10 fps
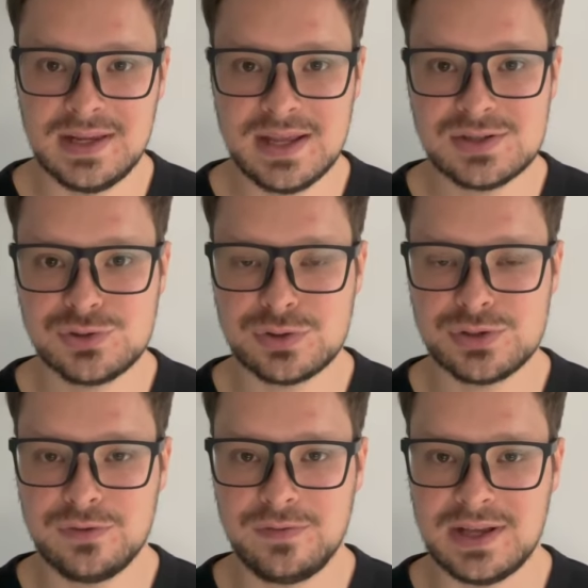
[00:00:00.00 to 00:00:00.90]
next source
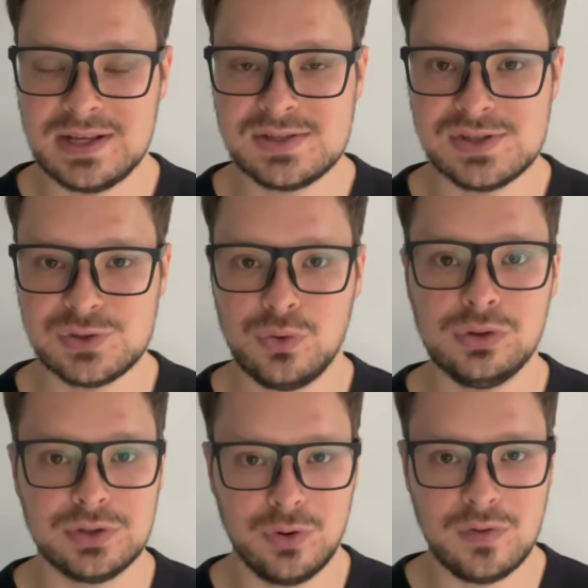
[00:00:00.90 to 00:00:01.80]
of finance is
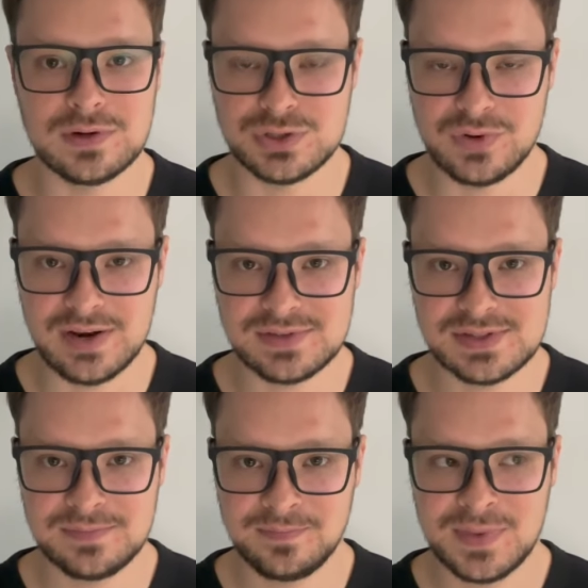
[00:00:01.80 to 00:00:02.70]
called
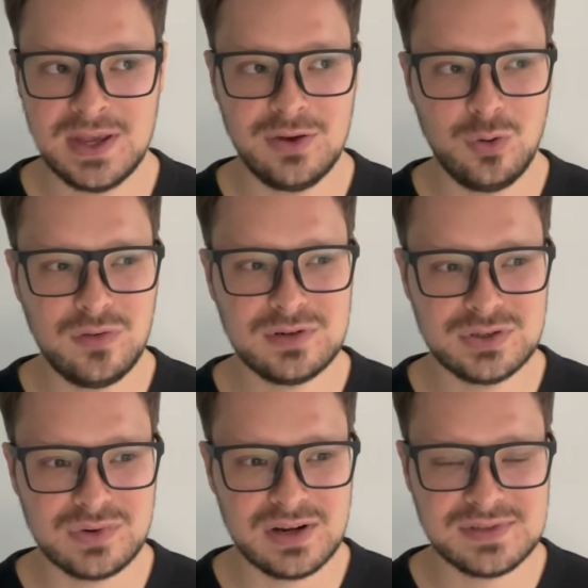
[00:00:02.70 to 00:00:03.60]
overdrafts.
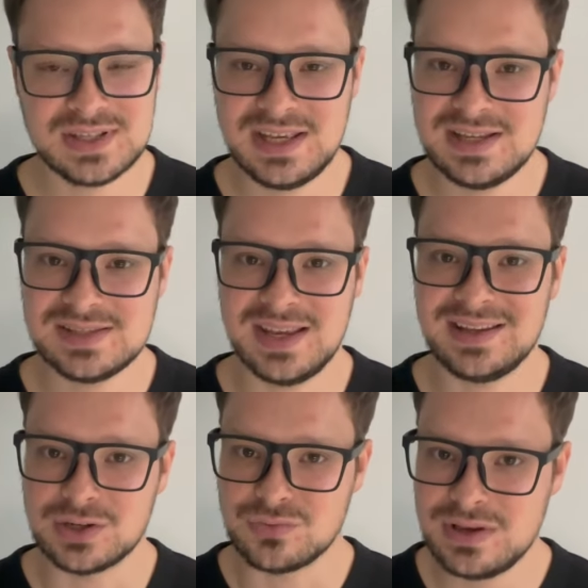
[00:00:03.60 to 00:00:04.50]
Overdrafts is an
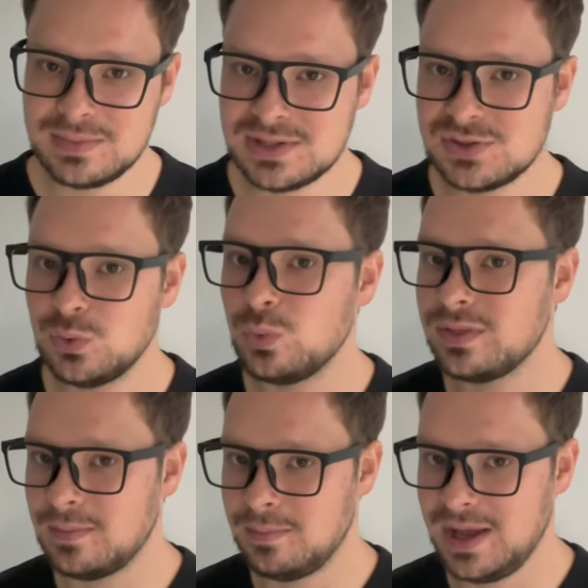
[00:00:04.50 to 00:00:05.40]
agreement
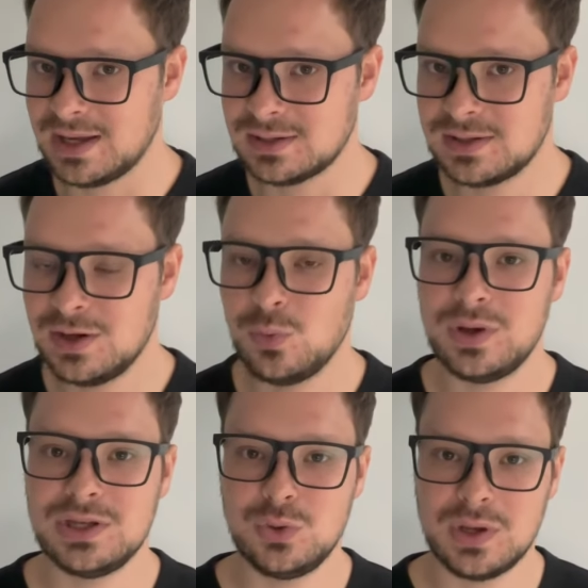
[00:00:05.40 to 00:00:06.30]
with a bank
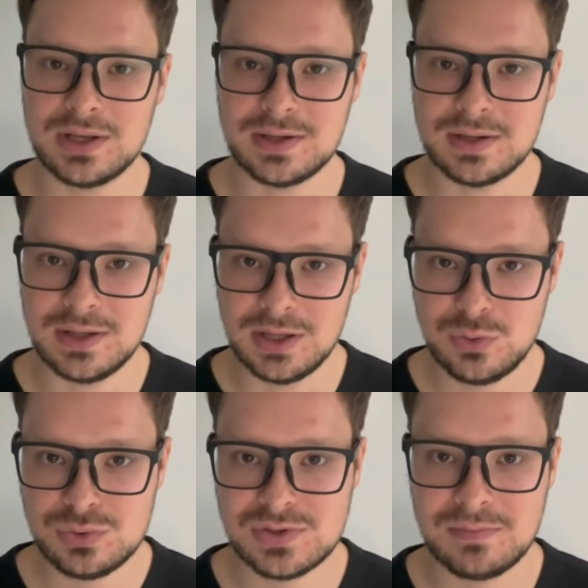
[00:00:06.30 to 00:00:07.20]
when you can
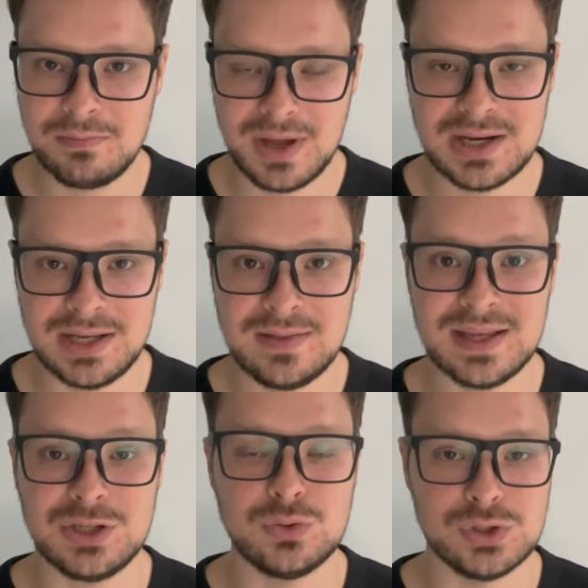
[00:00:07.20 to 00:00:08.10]
use money
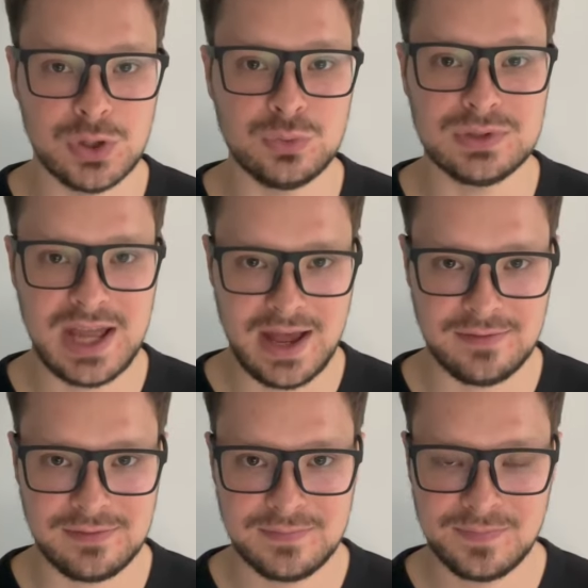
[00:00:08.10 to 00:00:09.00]
that you don't
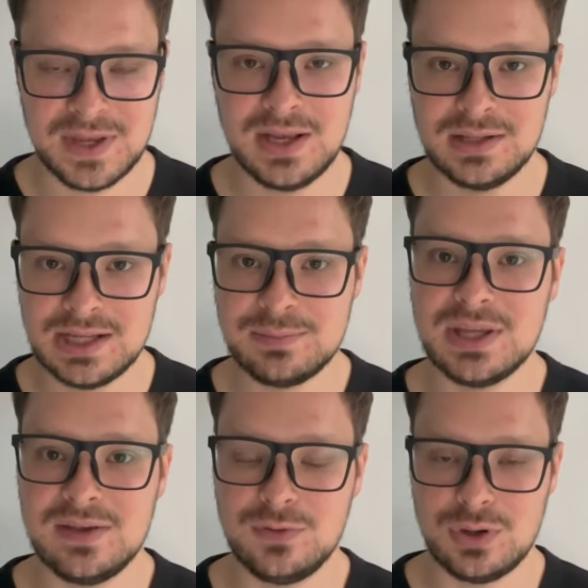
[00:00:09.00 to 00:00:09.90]
have. Let me
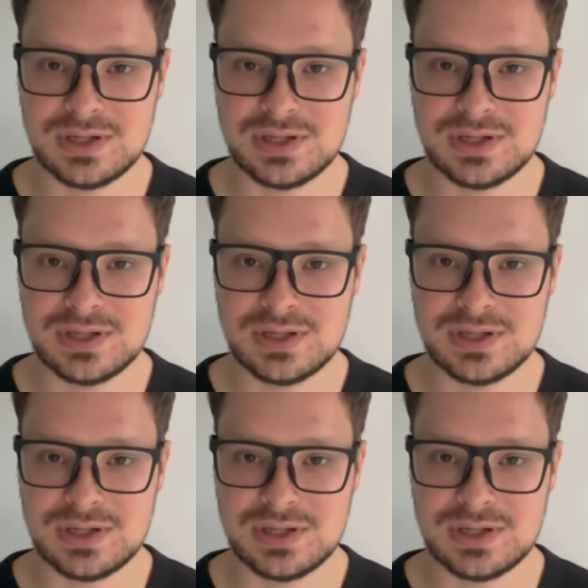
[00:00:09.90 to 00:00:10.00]
give you an